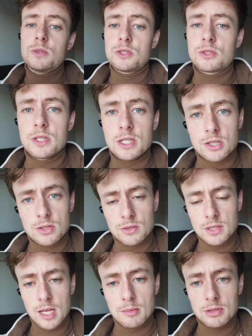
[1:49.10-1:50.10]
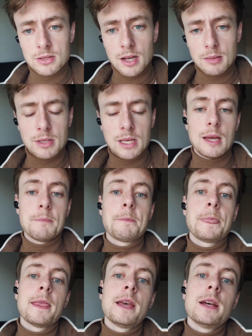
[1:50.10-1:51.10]
a traditional tabletop game.
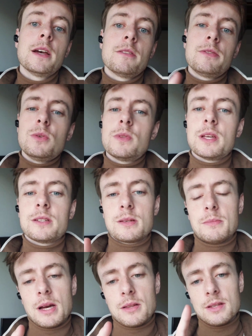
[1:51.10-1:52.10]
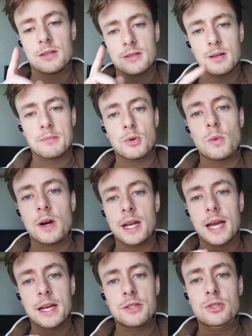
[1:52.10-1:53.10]
A few things about this. Number 1,
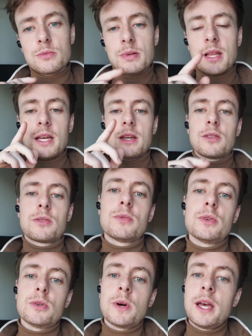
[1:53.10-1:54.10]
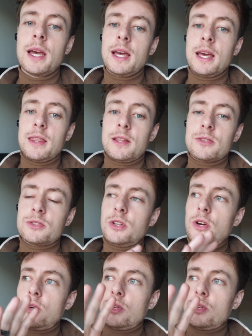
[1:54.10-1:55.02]
as you're playing through, there's no